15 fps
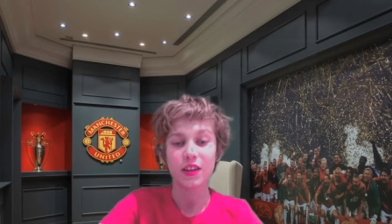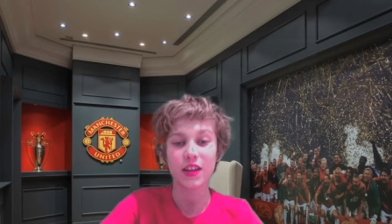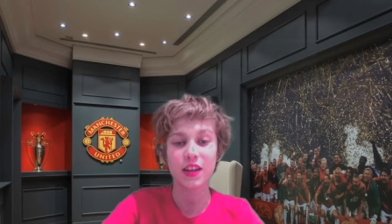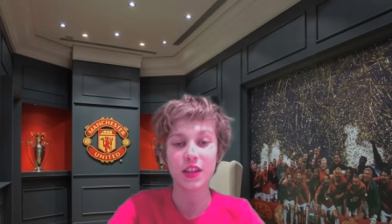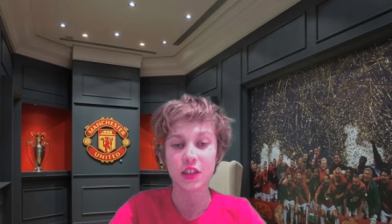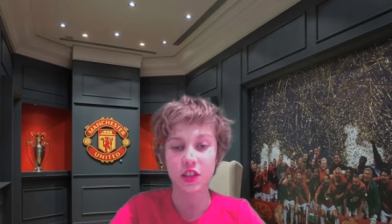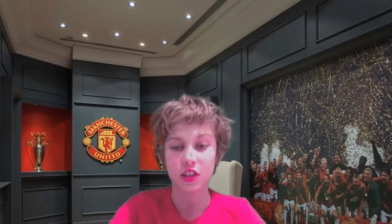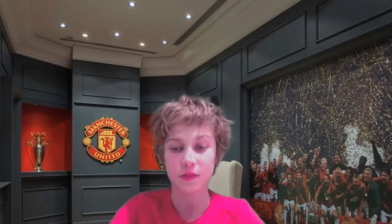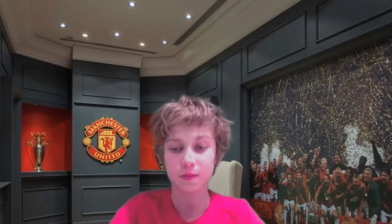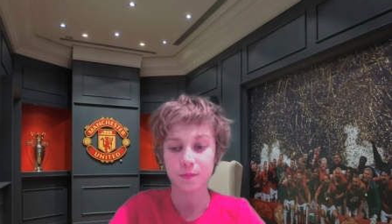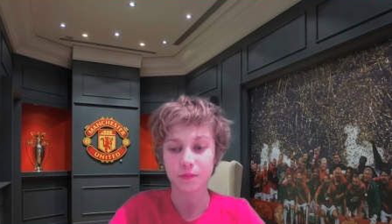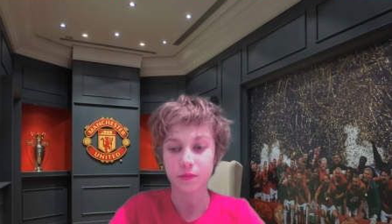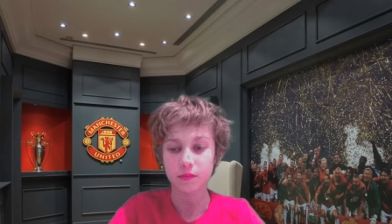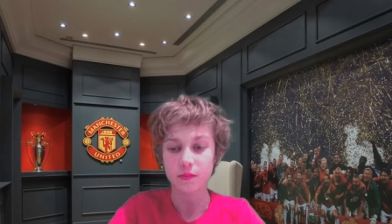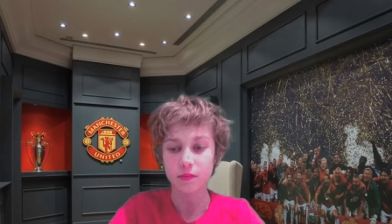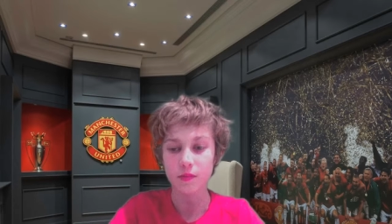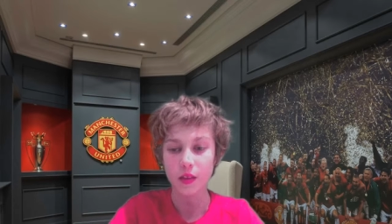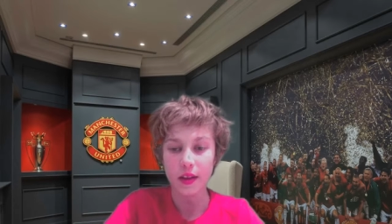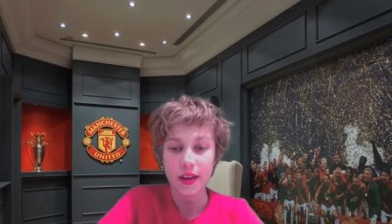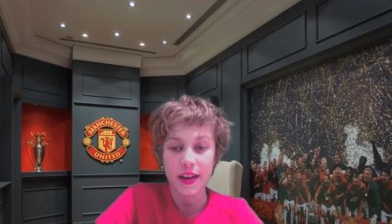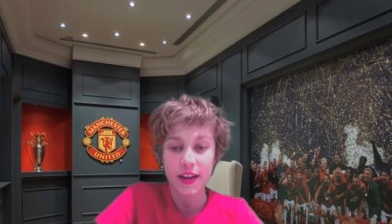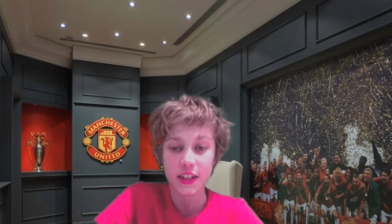It's
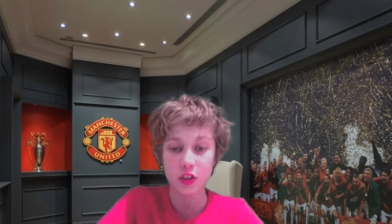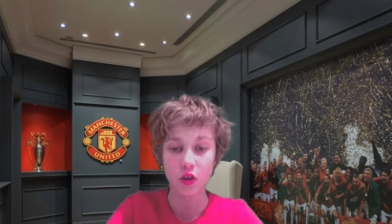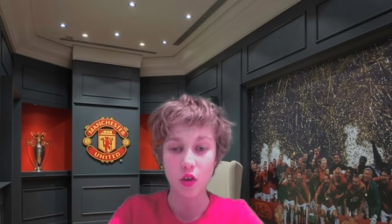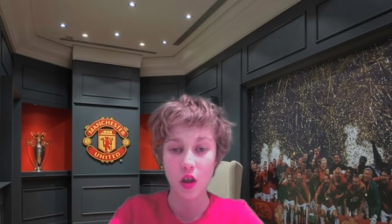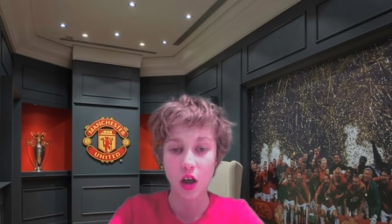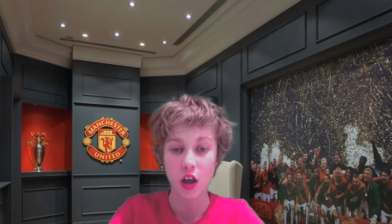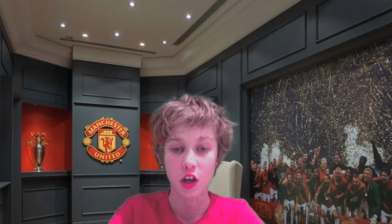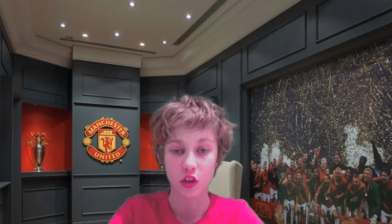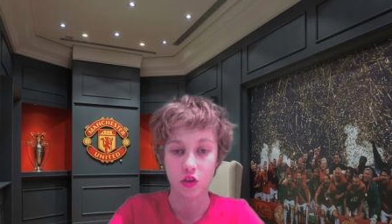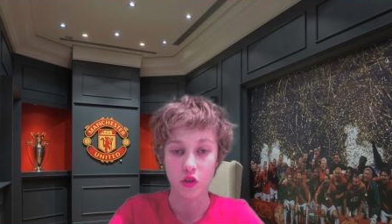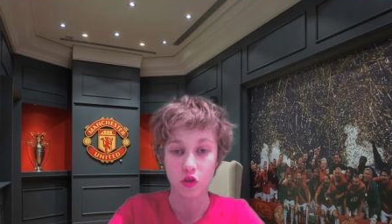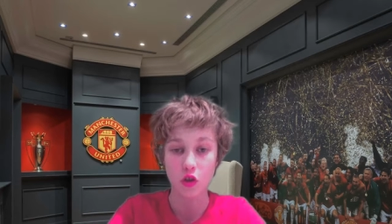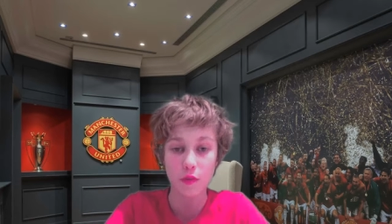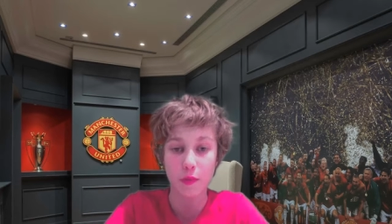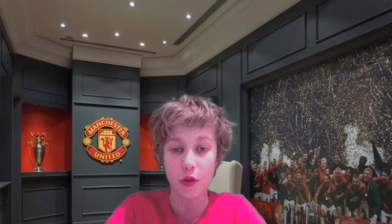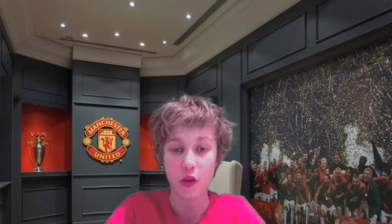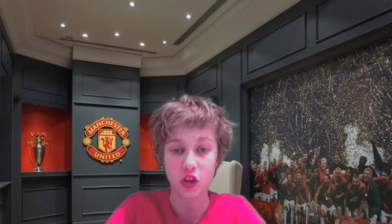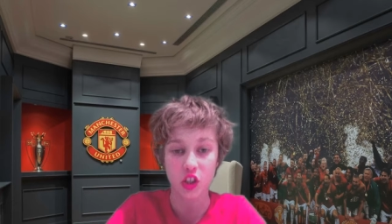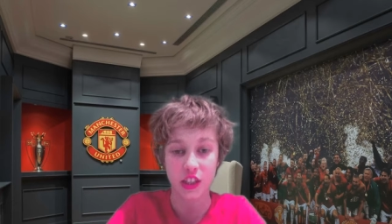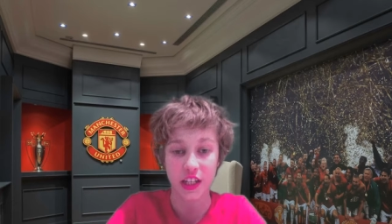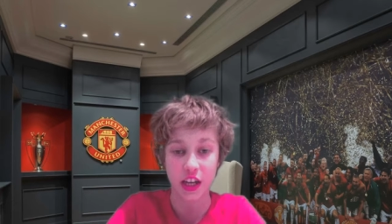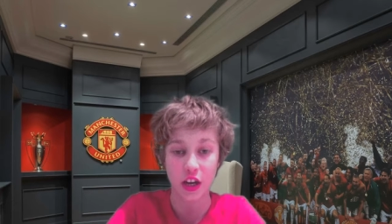He's not hard. Not
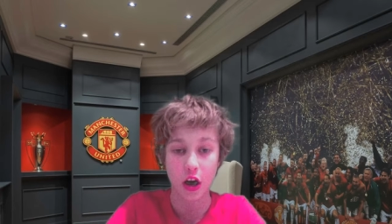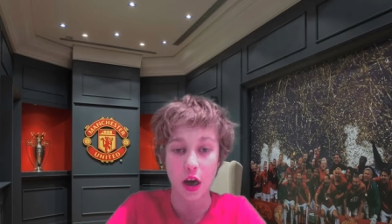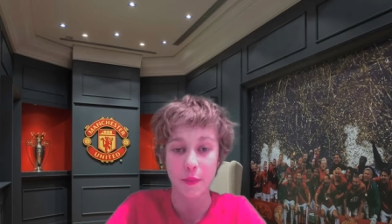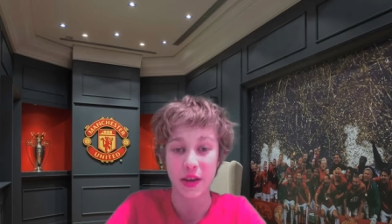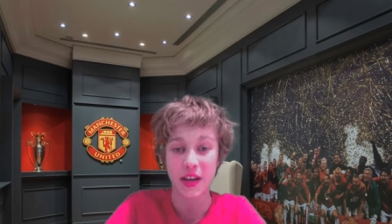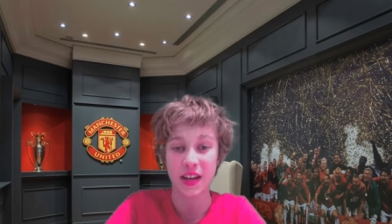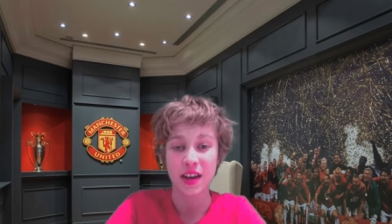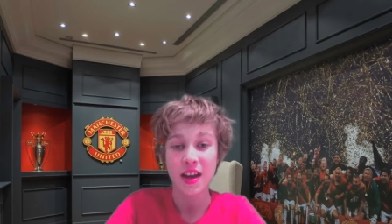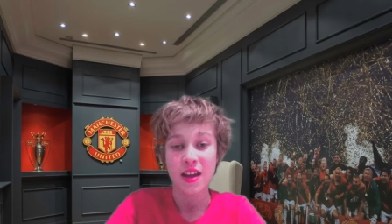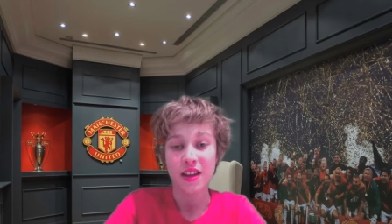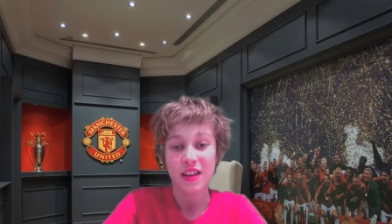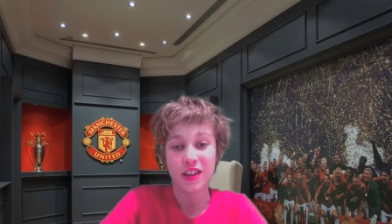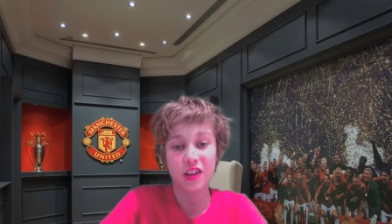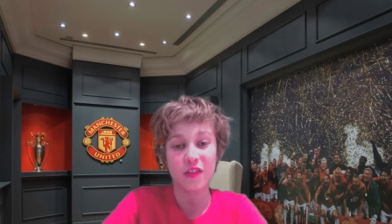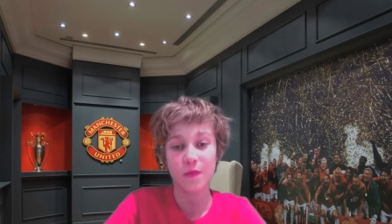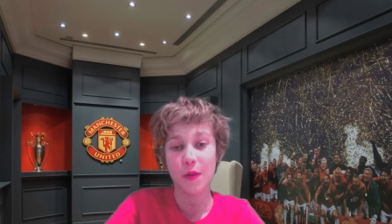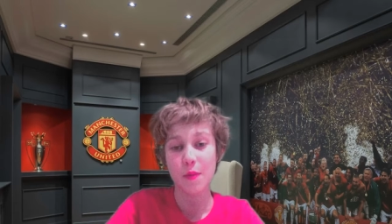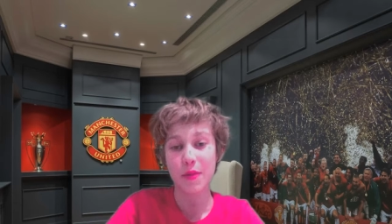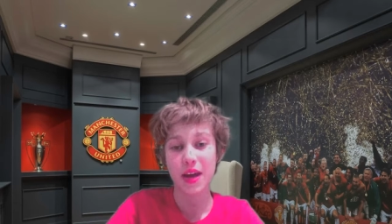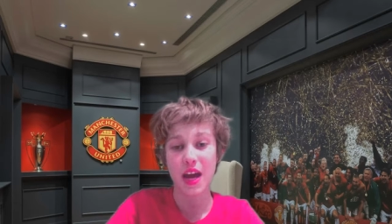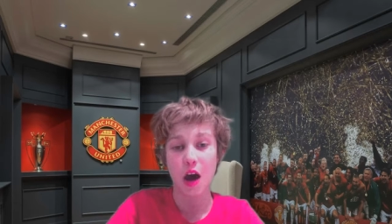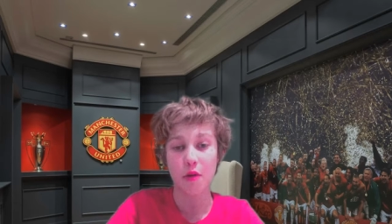Pochettino. I mean, look, for
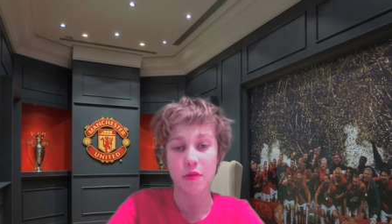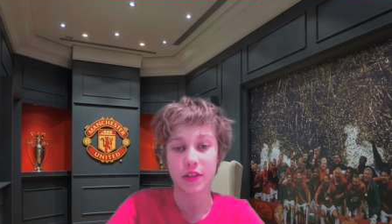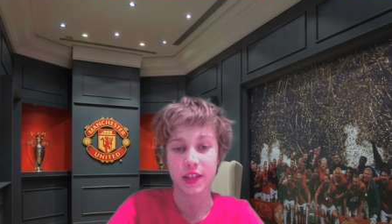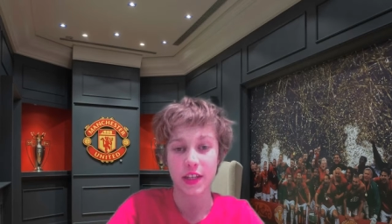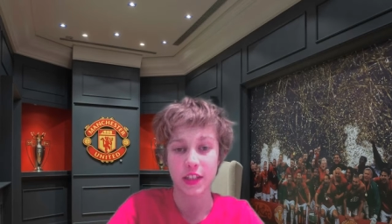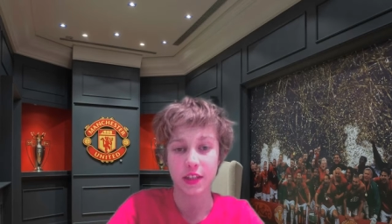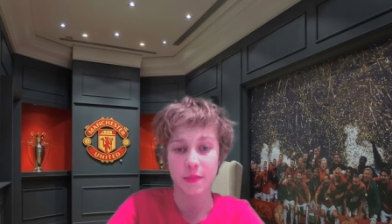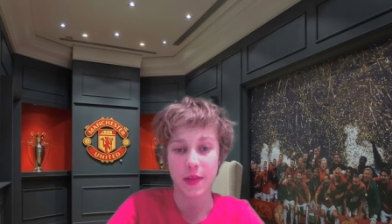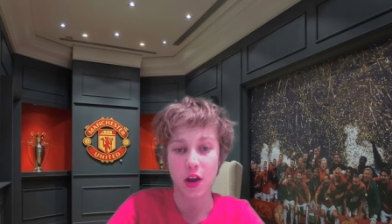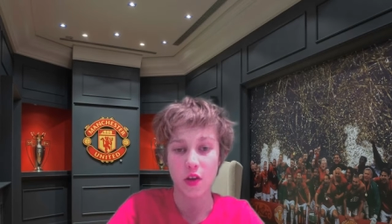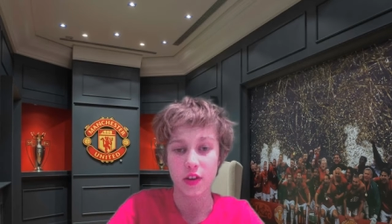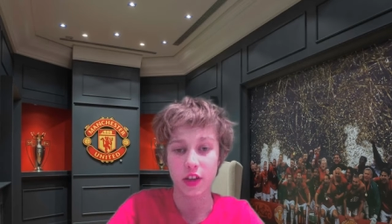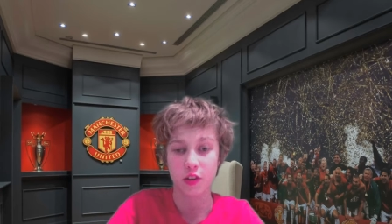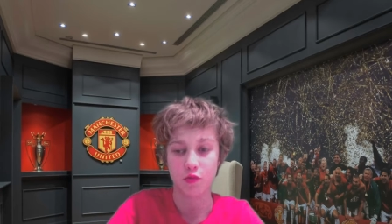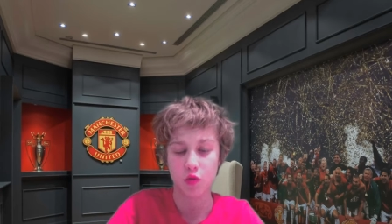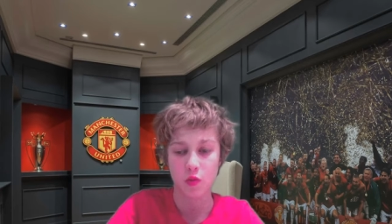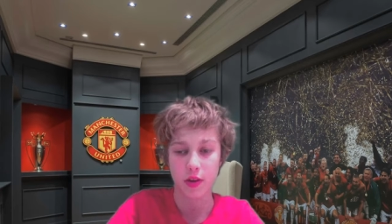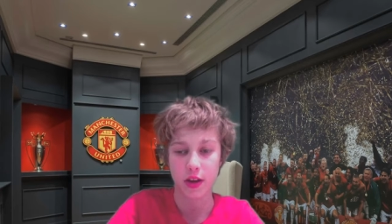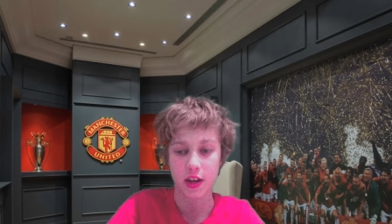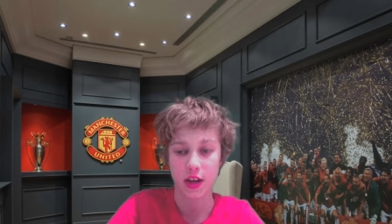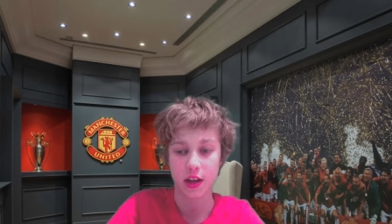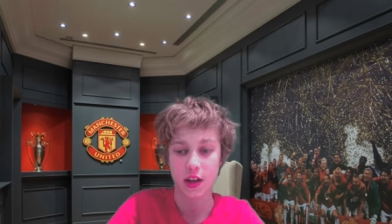me, I would say Simeone is
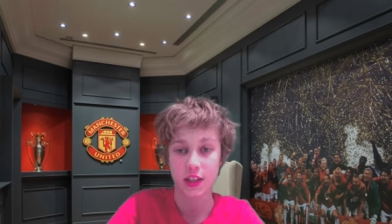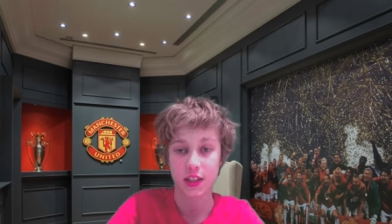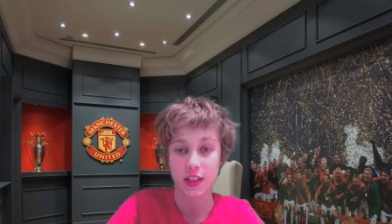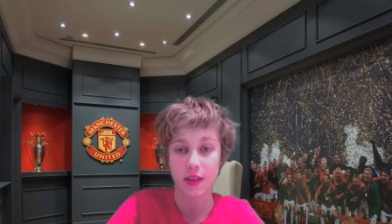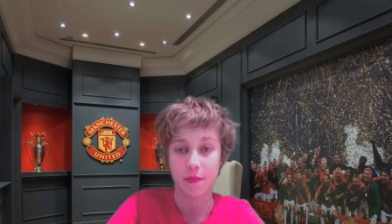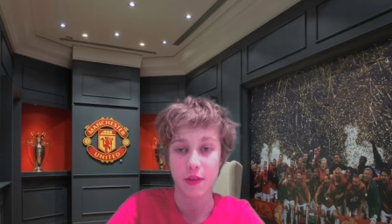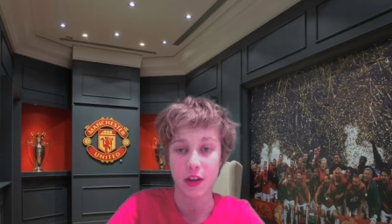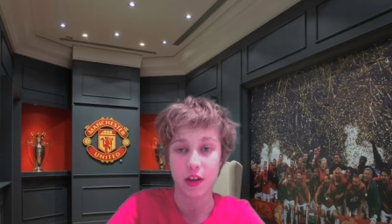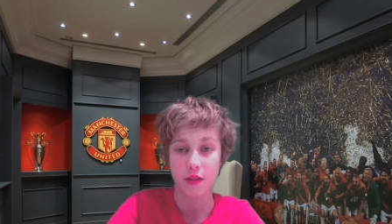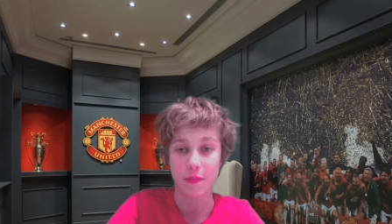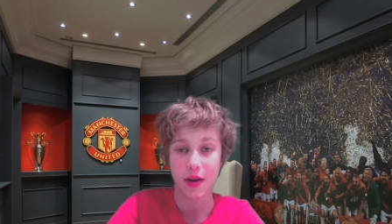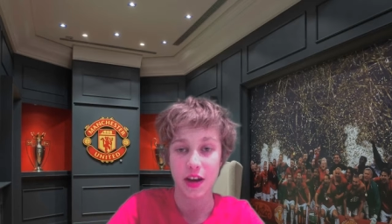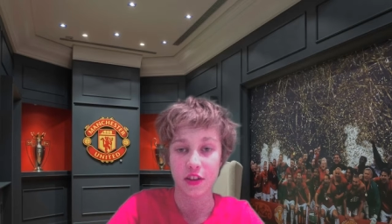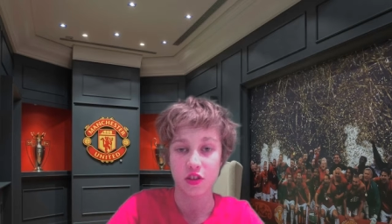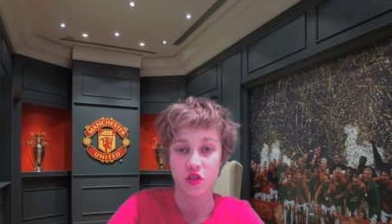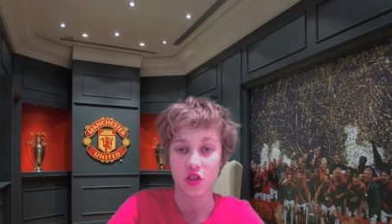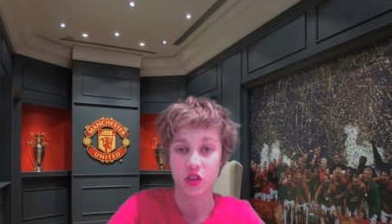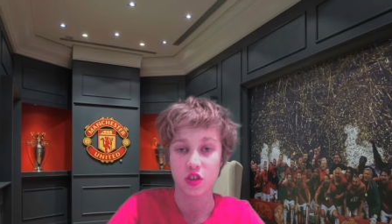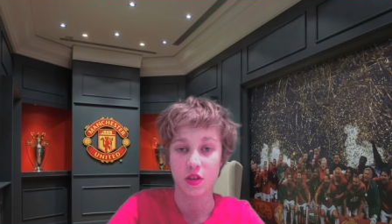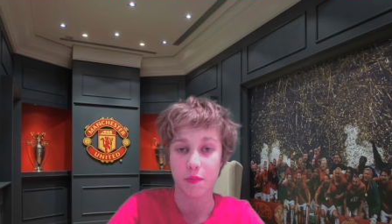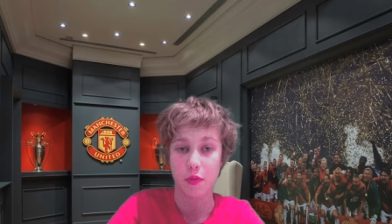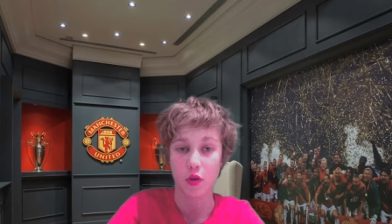probably a similar manager
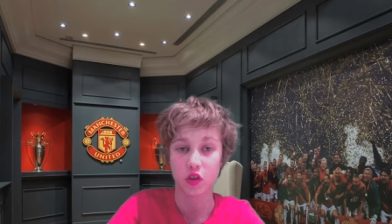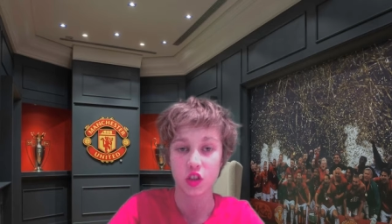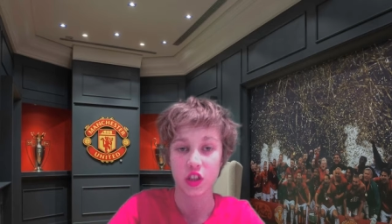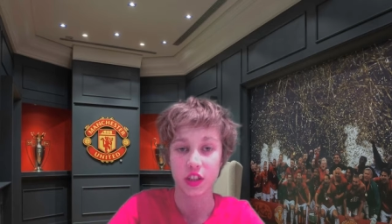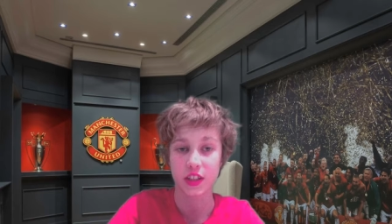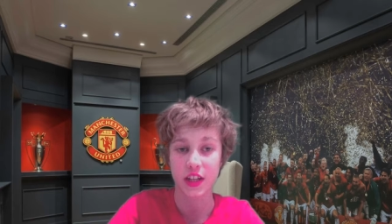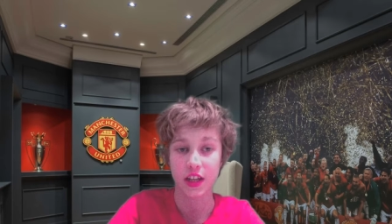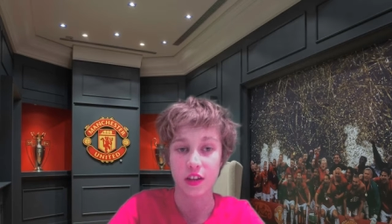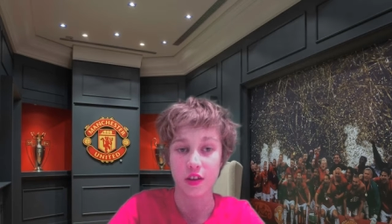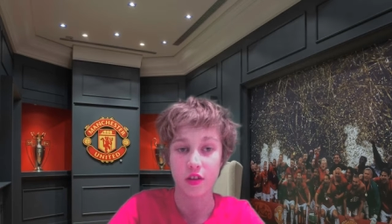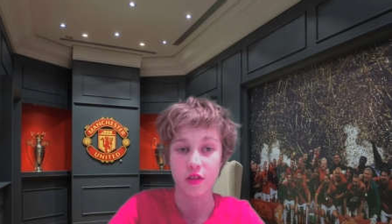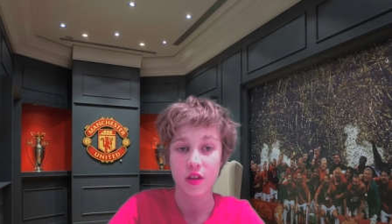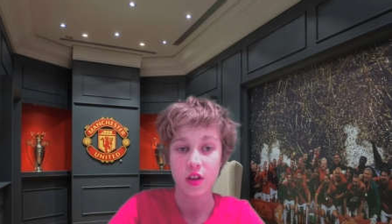to Pochettino.